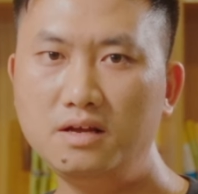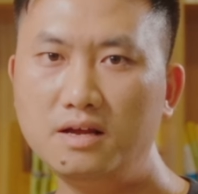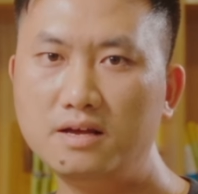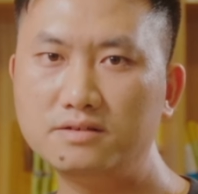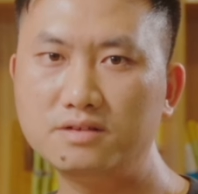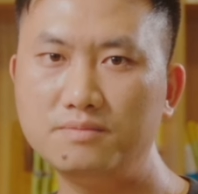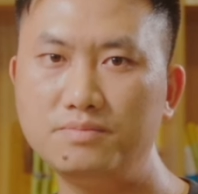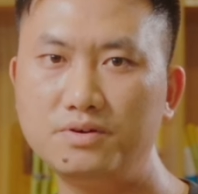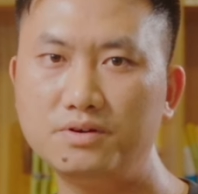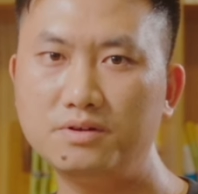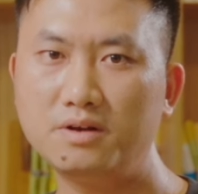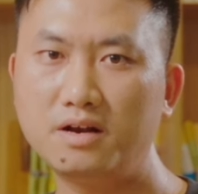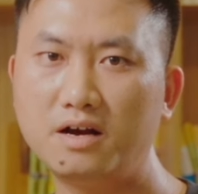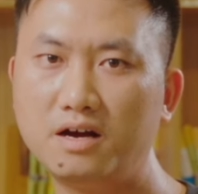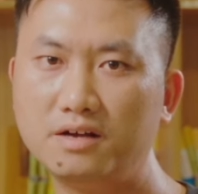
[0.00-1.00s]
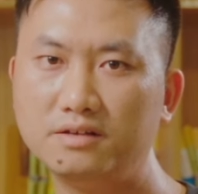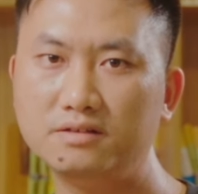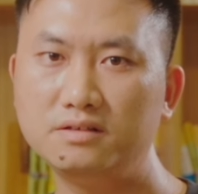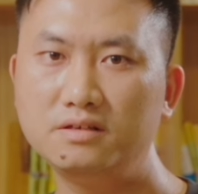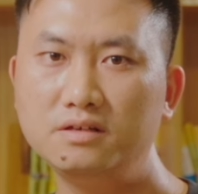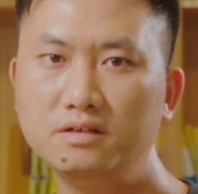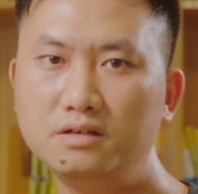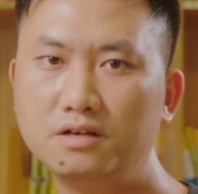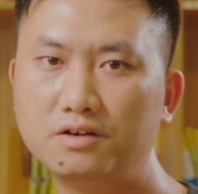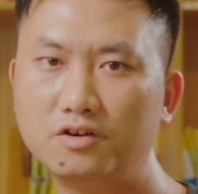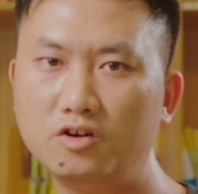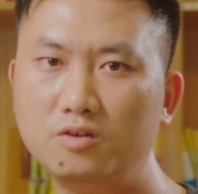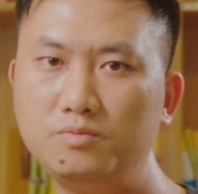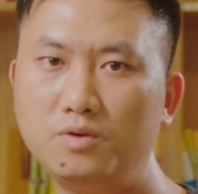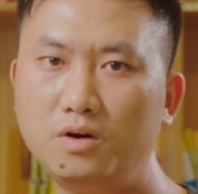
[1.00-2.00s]
a sampling line, a
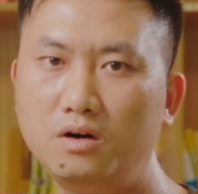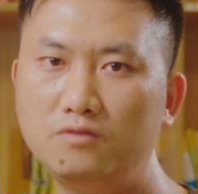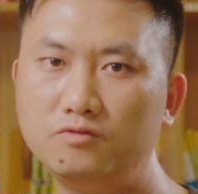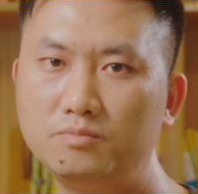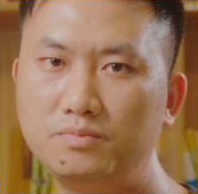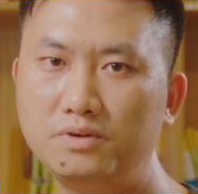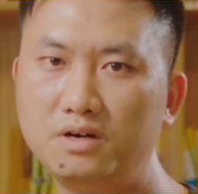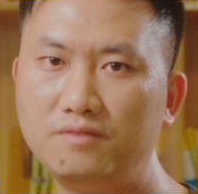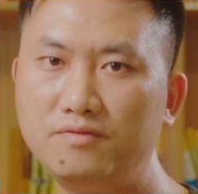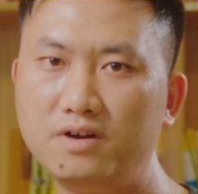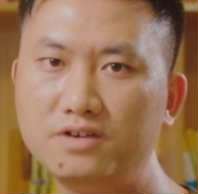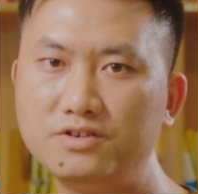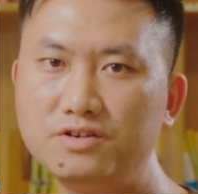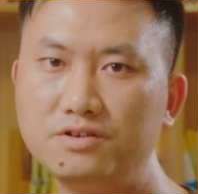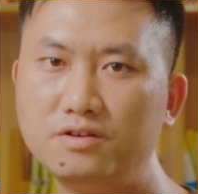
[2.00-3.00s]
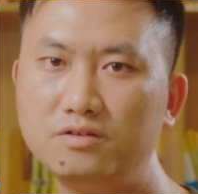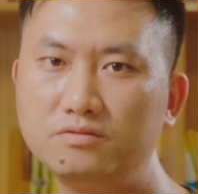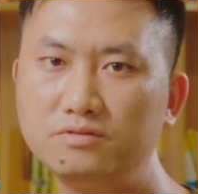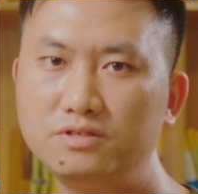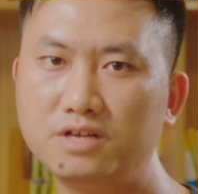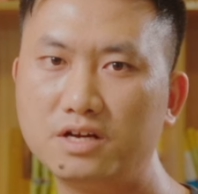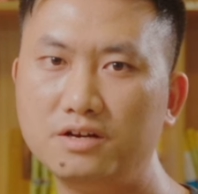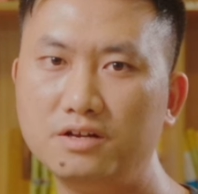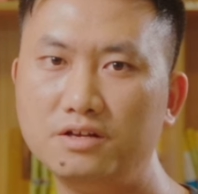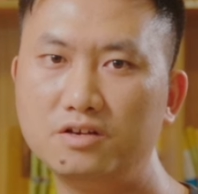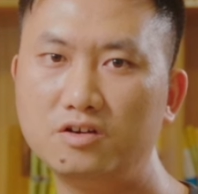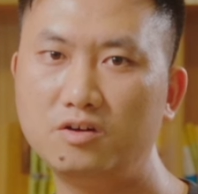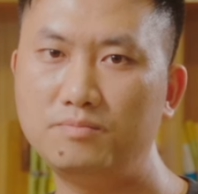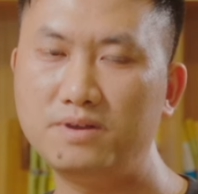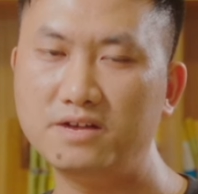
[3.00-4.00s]
group of professional
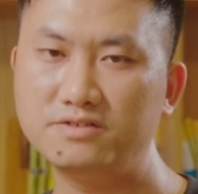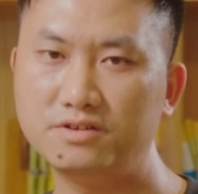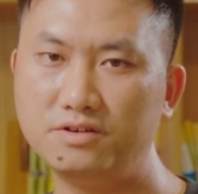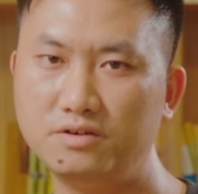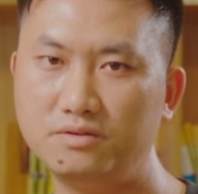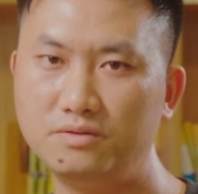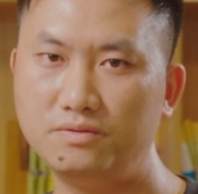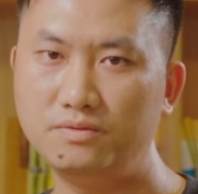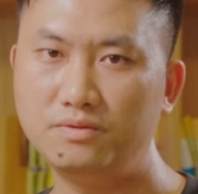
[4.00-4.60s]
technical personnel,